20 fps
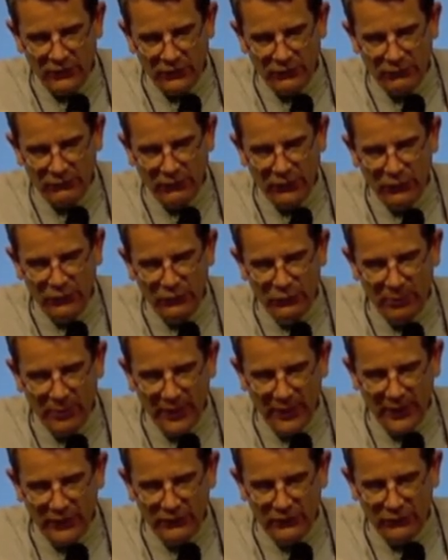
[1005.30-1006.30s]
The first
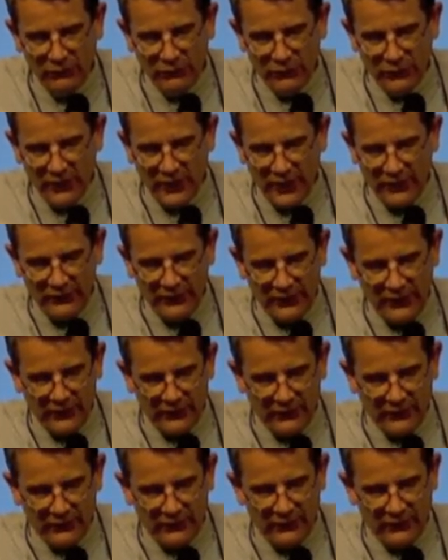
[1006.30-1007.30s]
part of the
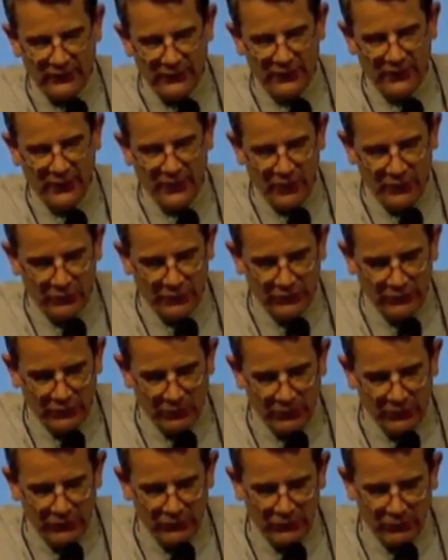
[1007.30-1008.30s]
catechism was
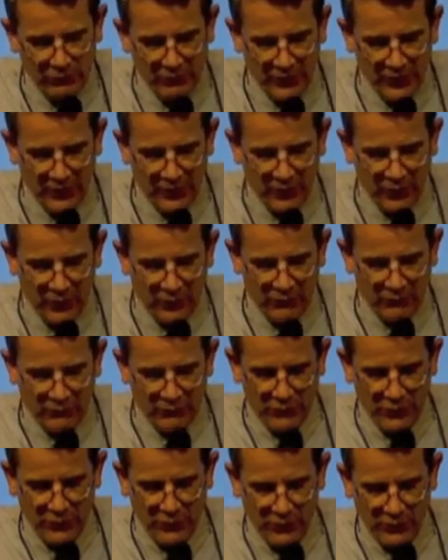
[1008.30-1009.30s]
a mystery
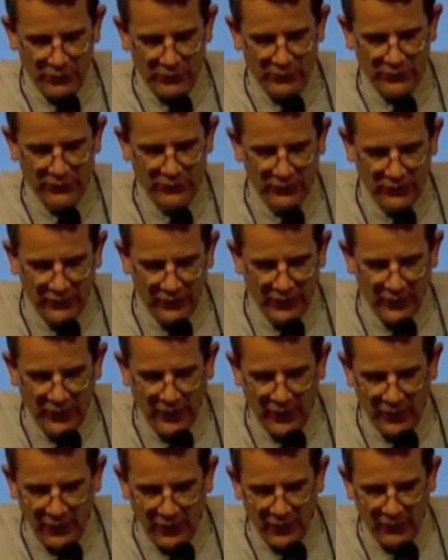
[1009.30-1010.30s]
of God
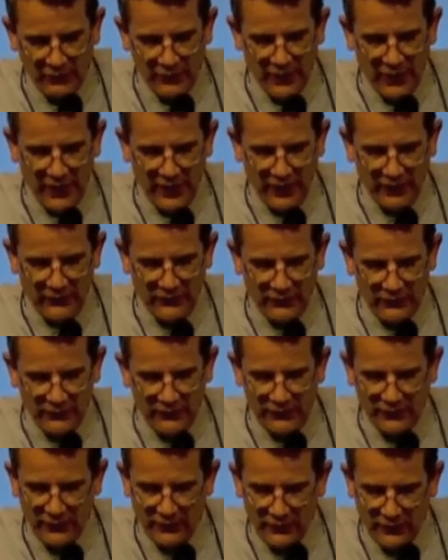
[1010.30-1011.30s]

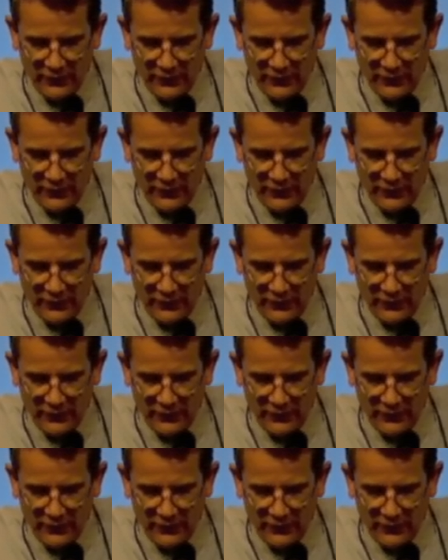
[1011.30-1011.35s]
enlightened.